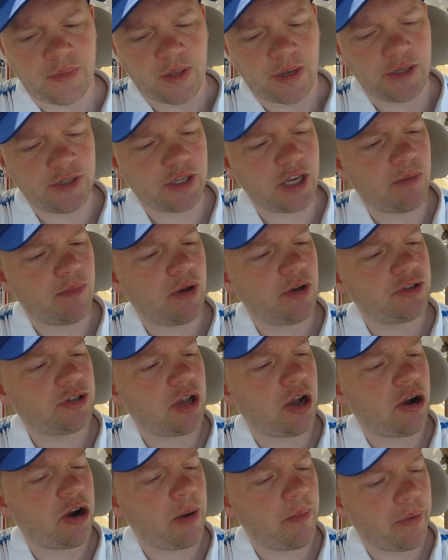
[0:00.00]
It's almost
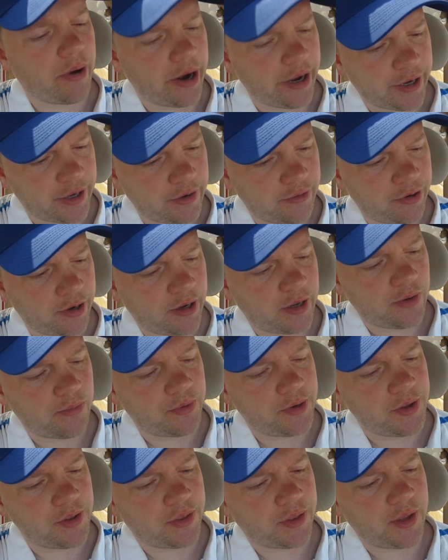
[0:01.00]
heartbreaking, really,
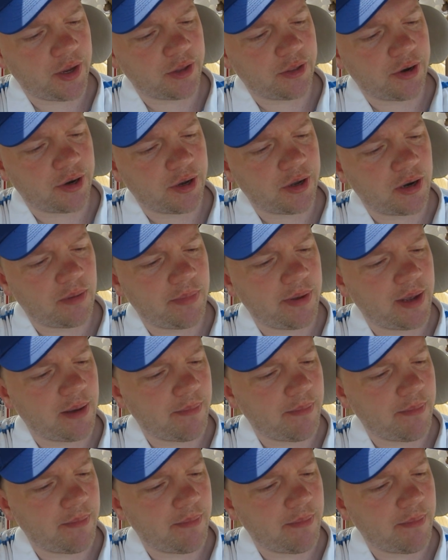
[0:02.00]
when you think they're gonna be